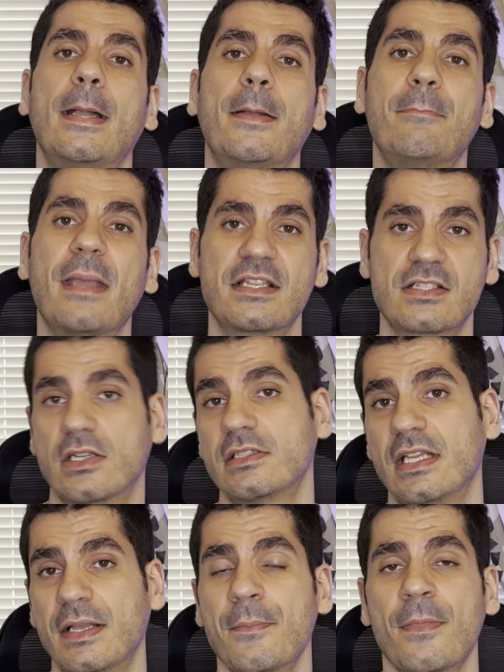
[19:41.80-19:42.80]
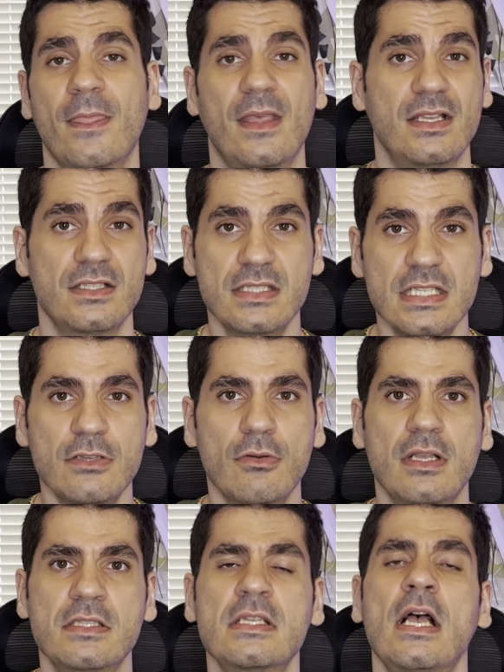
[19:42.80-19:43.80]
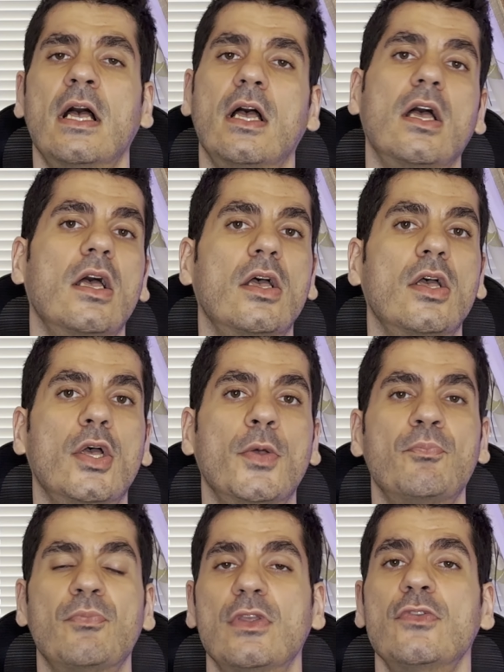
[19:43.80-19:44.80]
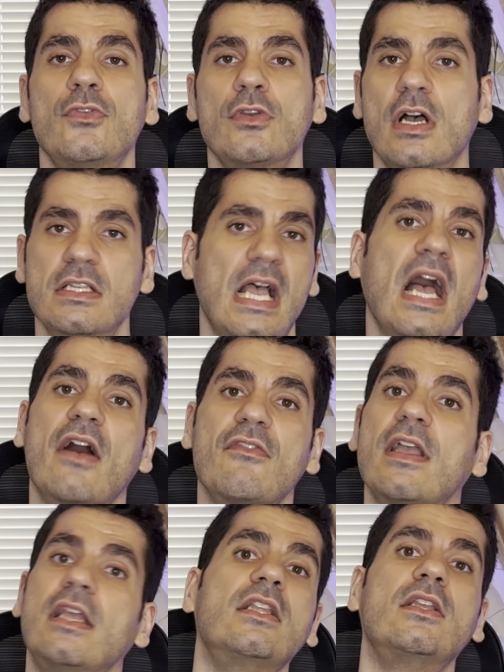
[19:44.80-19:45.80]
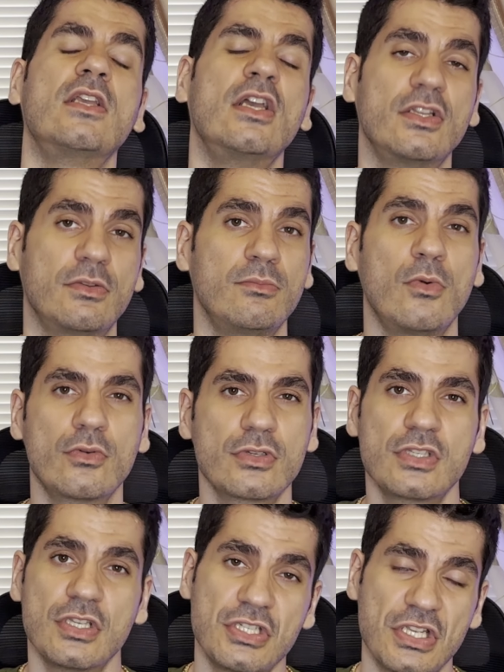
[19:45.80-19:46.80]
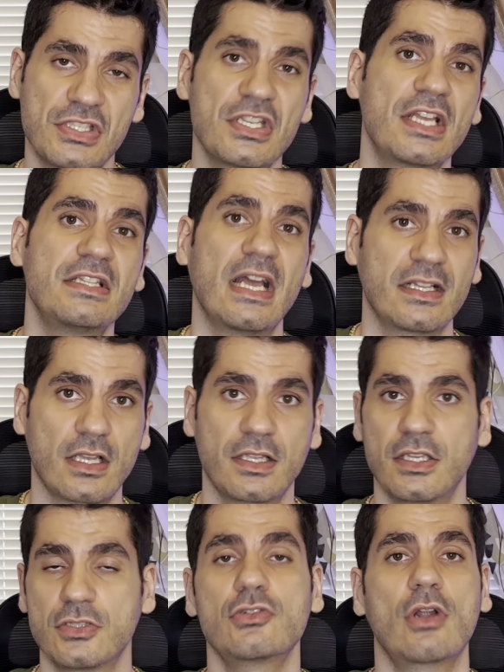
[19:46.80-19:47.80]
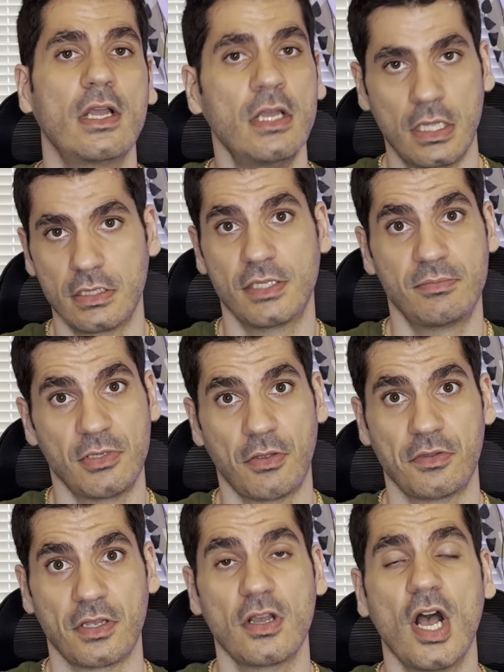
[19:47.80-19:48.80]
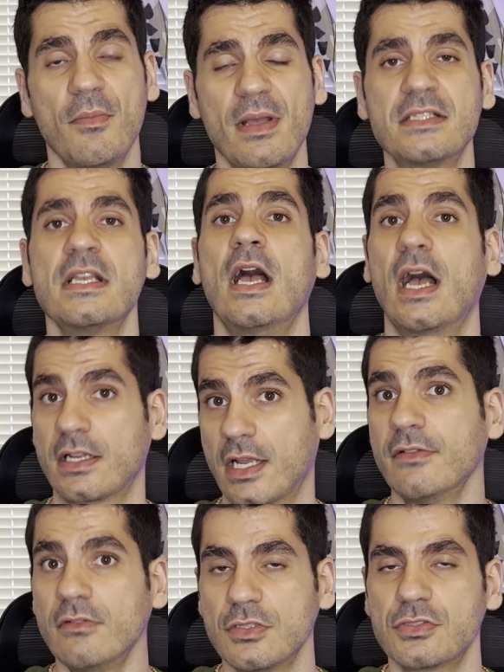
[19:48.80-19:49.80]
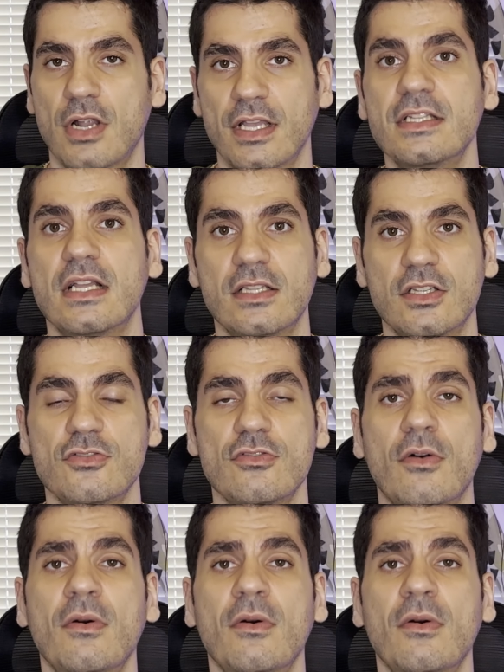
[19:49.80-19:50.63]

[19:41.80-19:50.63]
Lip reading: based on the sequence. If you guys have any more suggestions that I can try, let me know in the comment and I will try it and let you know